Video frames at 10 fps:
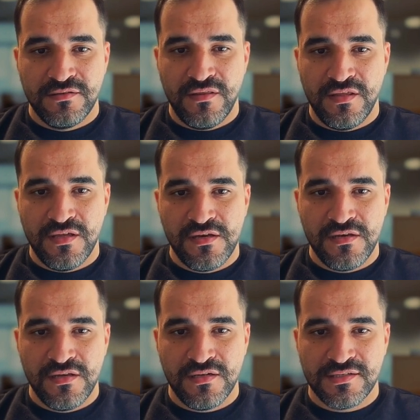
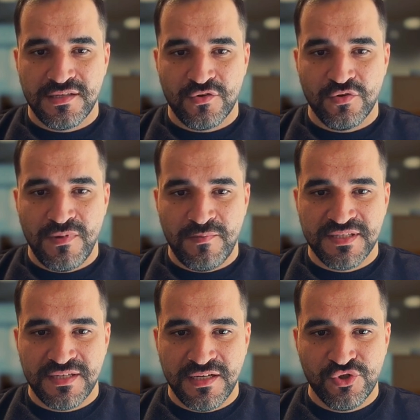Then here's the roadmap
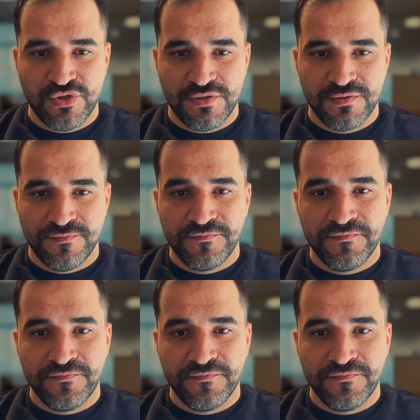structure,